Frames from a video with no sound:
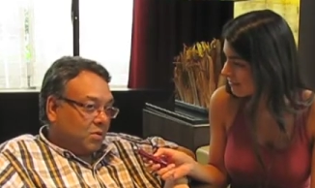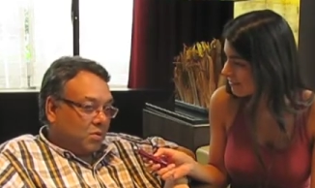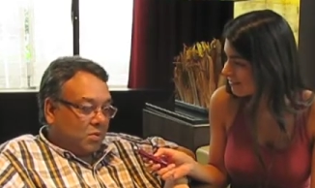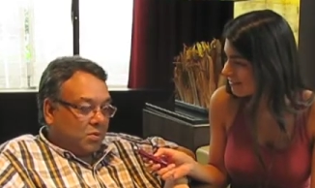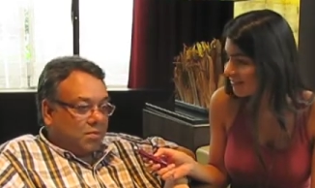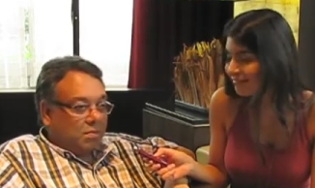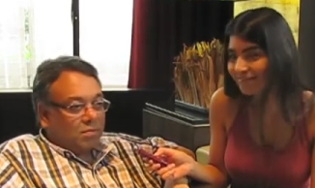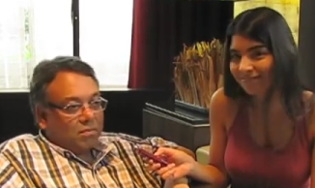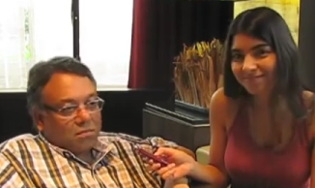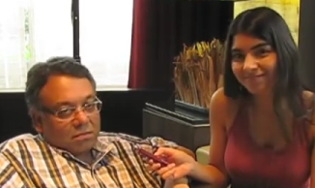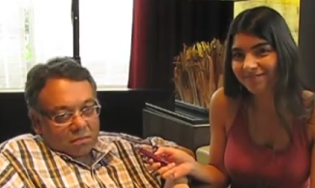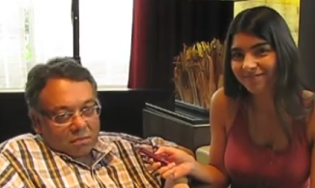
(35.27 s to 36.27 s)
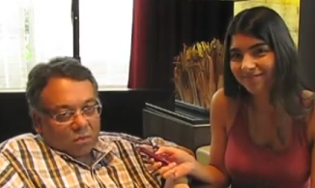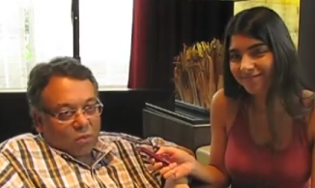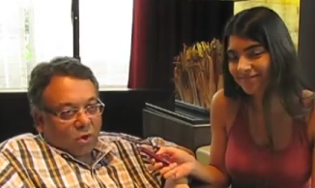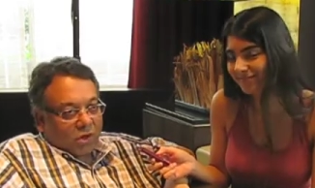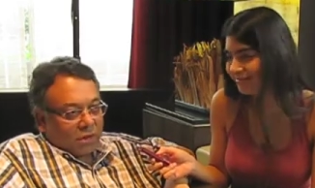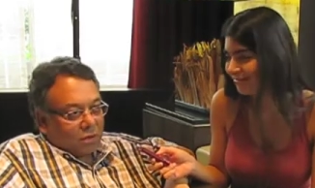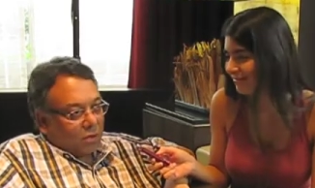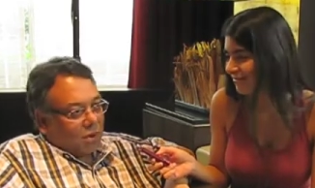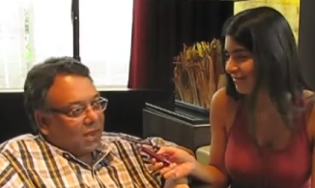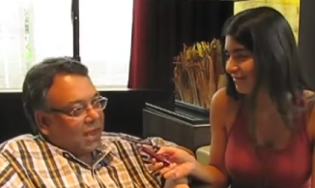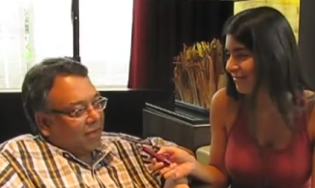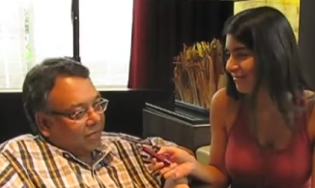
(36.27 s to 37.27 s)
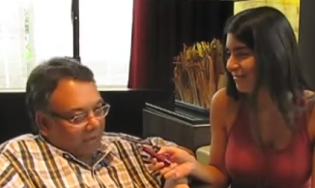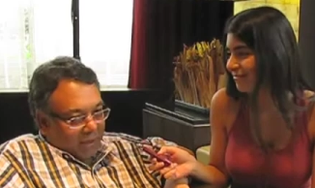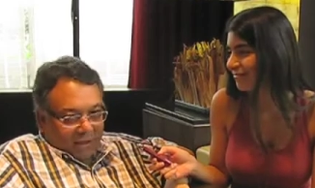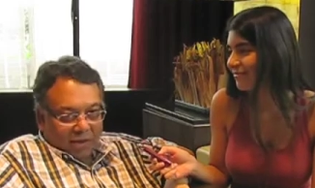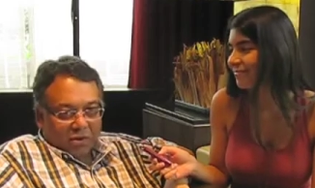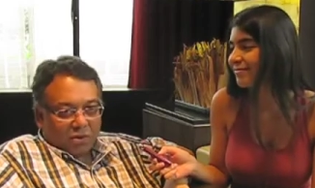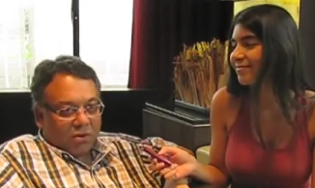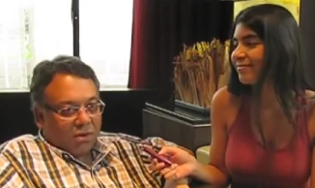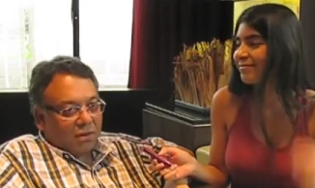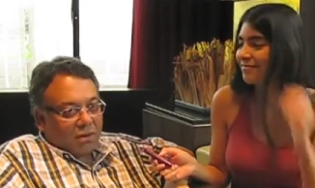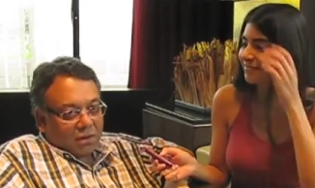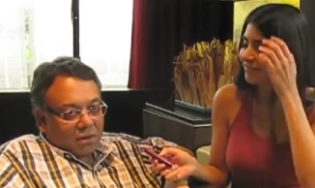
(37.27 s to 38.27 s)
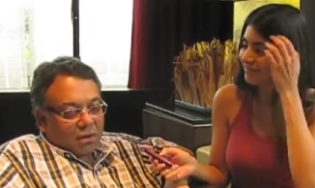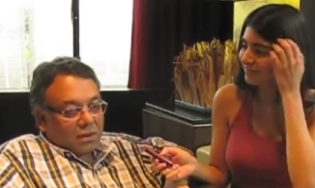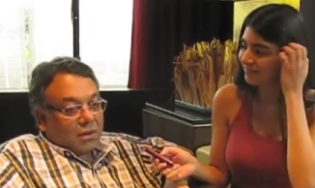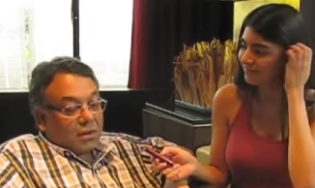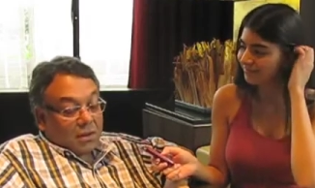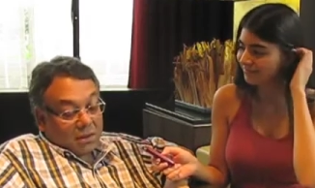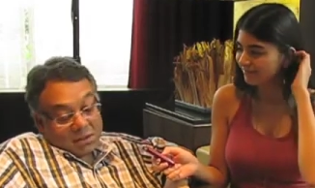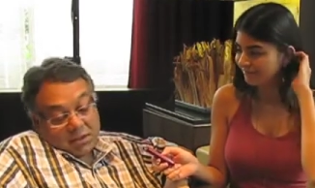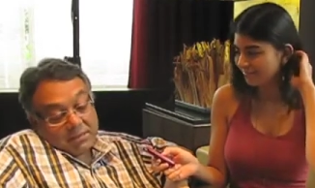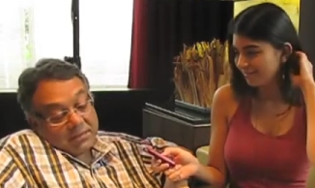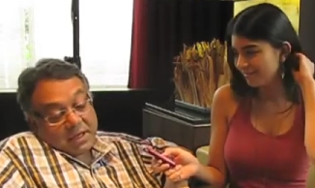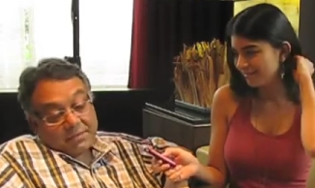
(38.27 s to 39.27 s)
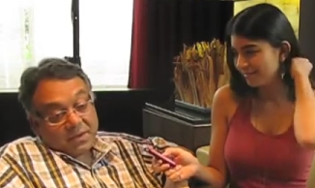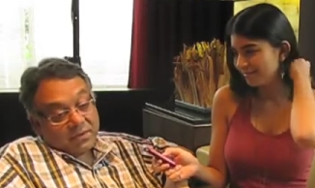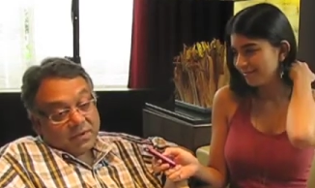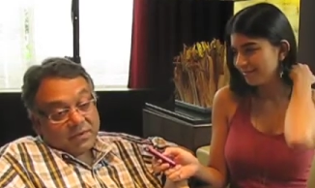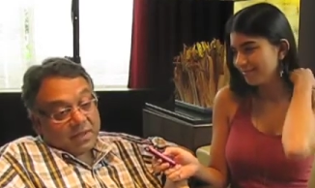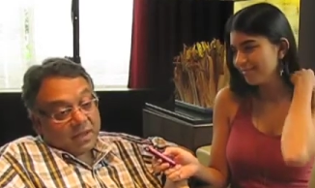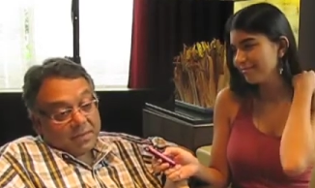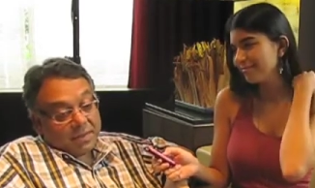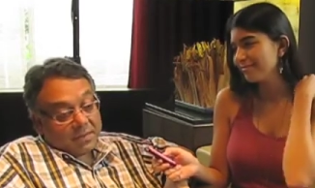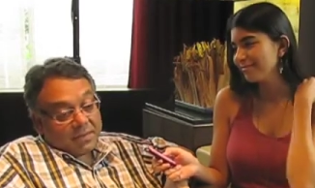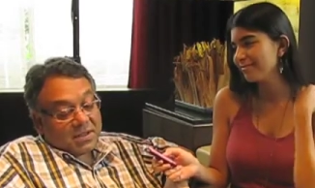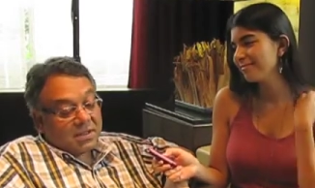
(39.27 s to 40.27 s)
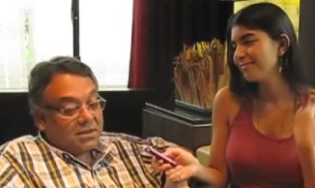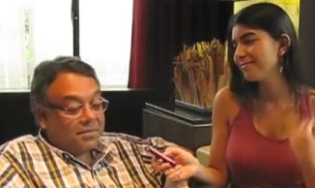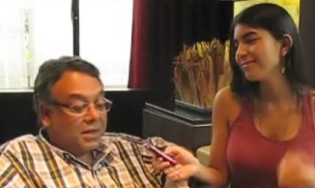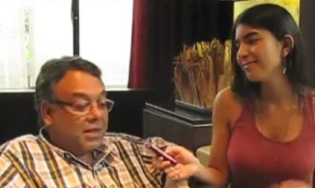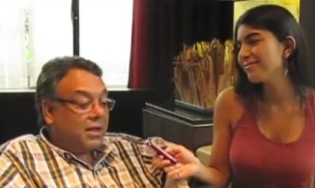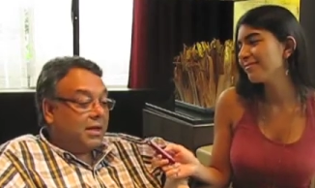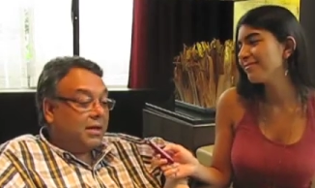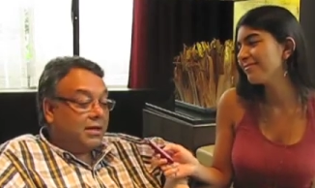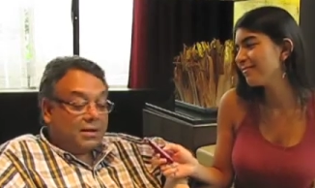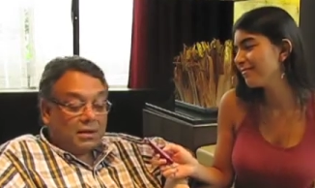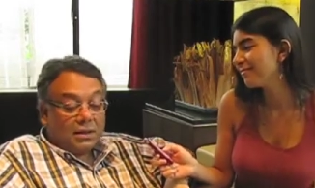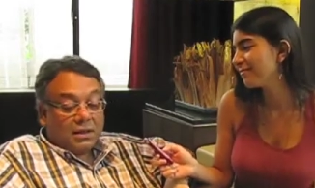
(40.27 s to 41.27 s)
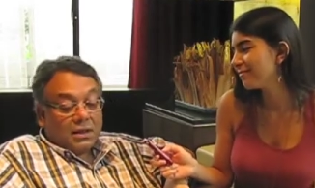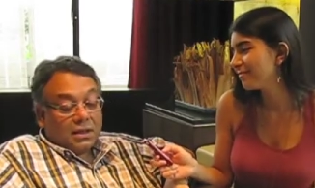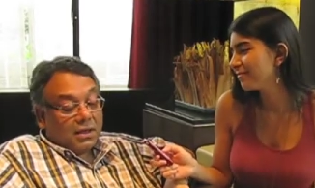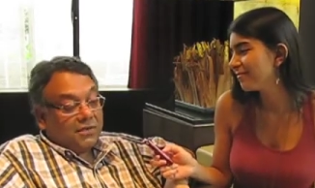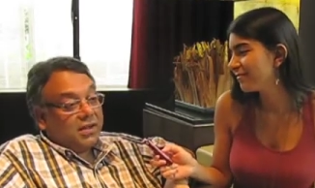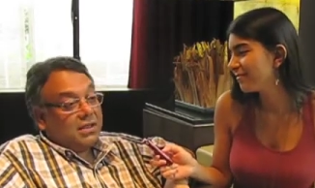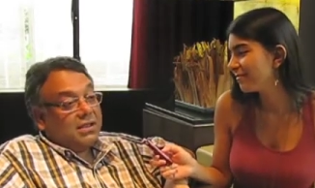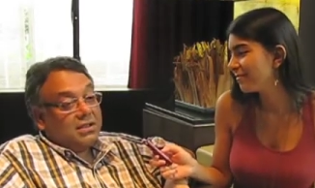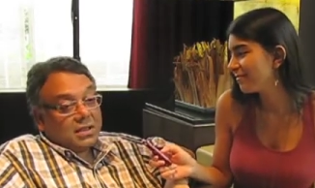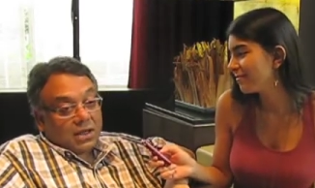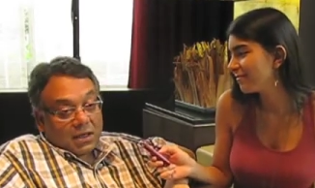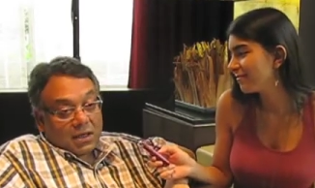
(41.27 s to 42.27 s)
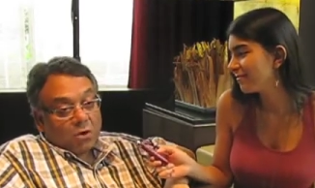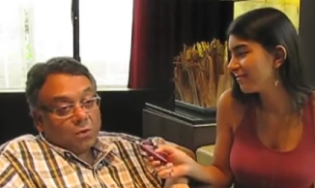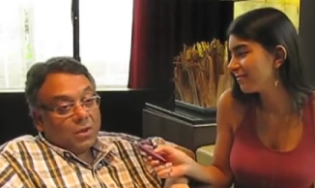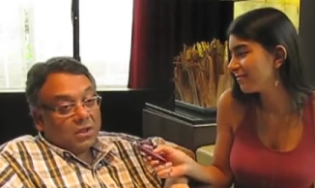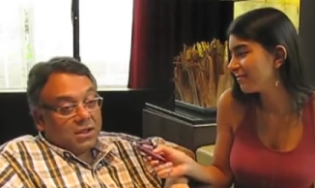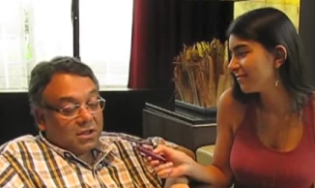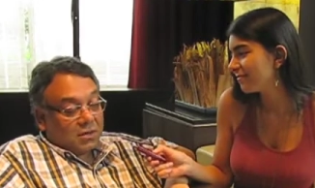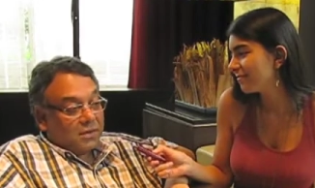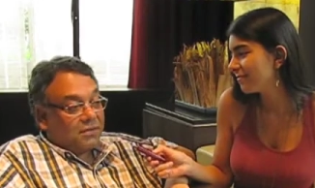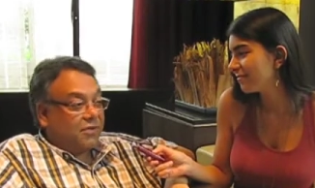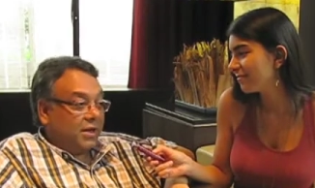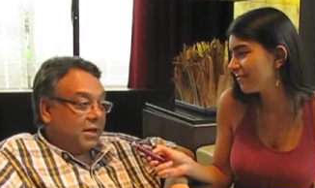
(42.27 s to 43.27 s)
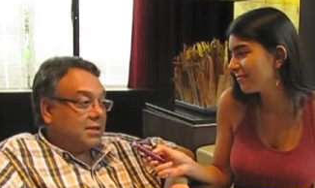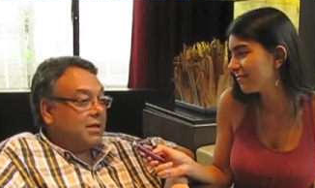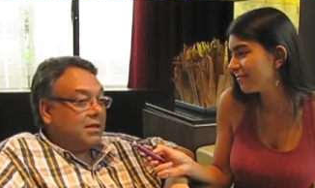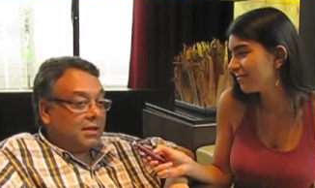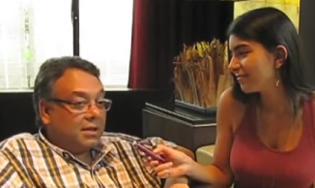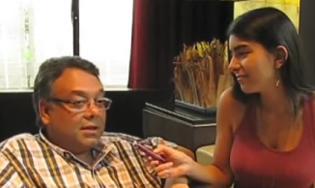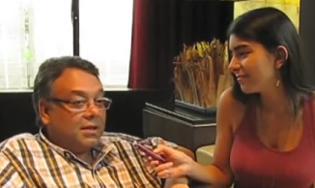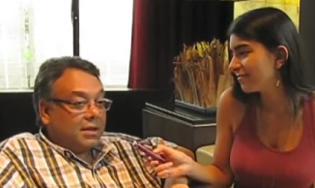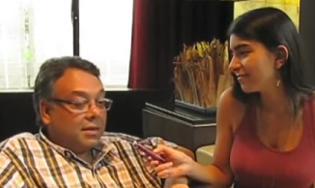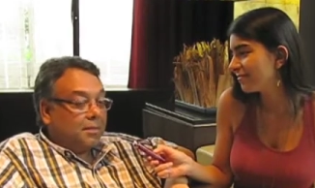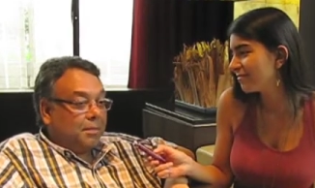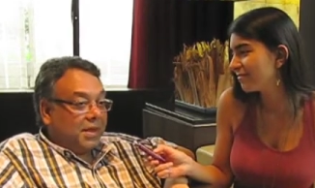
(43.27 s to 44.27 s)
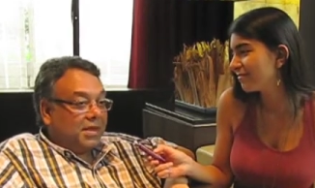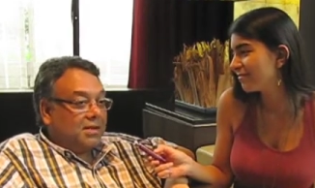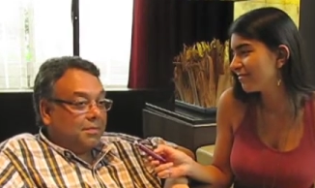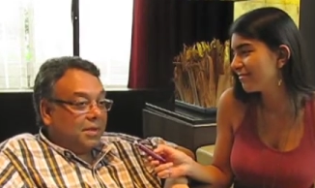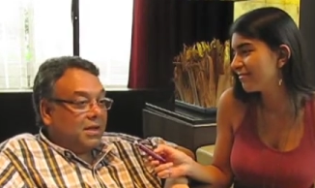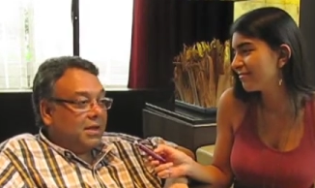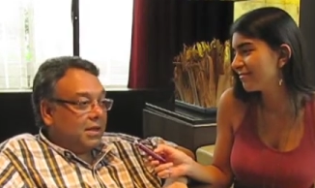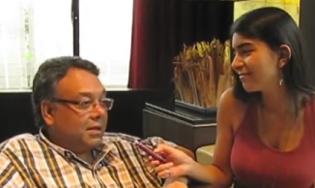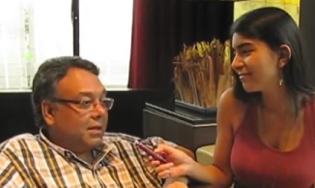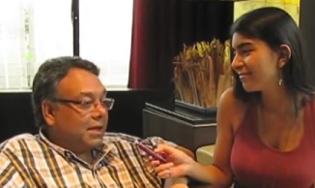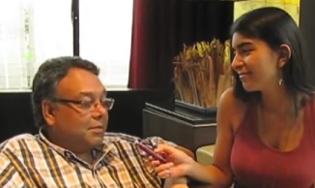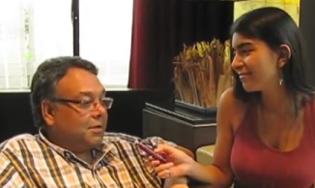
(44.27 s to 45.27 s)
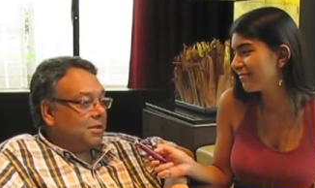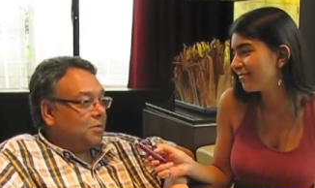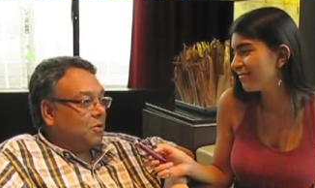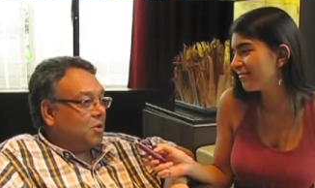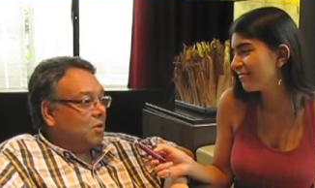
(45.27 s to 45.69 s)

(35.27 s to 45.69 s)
Speaker 1: you know, to walk into a cafe, or, uh, sometimes even when I'm in a business meeting, and if I just start out with a German phrase, it makes the meeting that